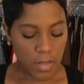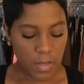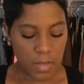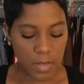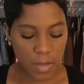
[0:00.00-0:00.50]

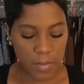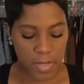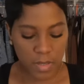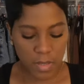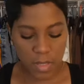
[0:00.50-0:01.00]
the
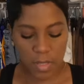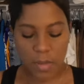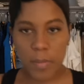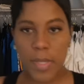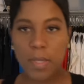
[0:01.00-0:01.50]
Sambas,
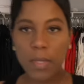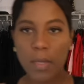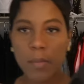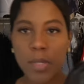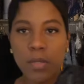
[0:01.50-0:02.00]
but
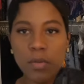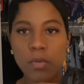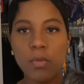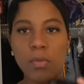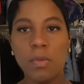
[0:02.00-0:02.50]
I'm going to
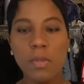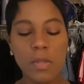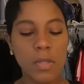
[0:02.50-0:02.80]
do